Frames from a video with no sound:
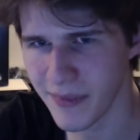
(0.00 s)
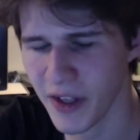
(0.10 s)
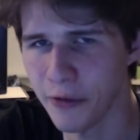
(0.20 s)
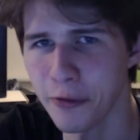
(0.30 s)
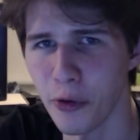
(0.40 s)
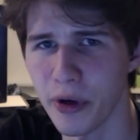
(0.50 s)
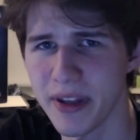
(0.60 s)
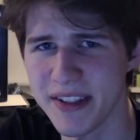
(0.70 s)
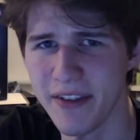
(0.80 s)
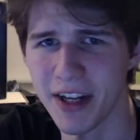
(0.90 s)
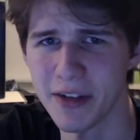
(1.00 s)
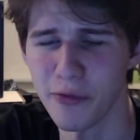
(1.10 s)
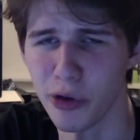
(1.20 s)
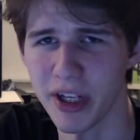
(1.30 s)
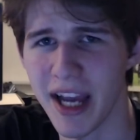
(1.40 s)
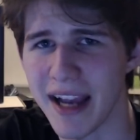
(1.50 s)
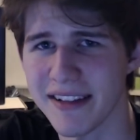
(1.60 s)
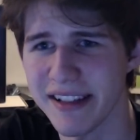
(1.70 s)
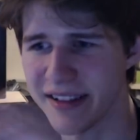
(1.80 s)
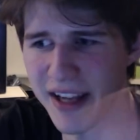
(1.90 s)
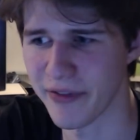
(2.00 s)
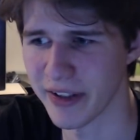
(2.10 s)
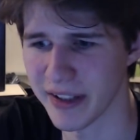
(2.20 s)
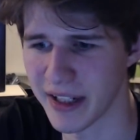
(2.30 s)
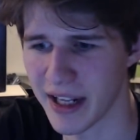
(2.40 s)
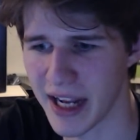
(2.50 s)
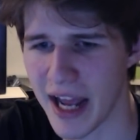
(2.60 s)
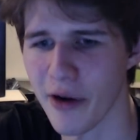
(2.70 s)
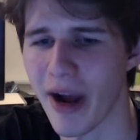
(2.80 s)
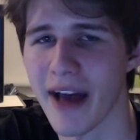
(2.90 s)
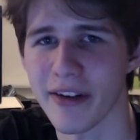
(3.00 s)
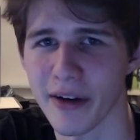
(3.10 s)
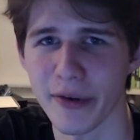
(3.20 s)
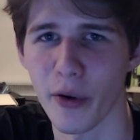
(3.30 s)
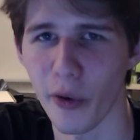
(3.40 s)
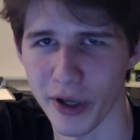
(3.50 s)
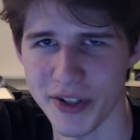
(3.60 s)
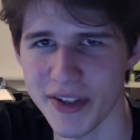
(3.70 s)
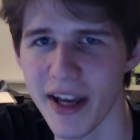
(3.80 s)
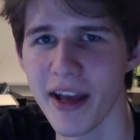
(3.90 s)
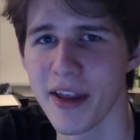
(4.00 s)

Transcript: for the 7940X, it's definitely like, I don't have enough cores.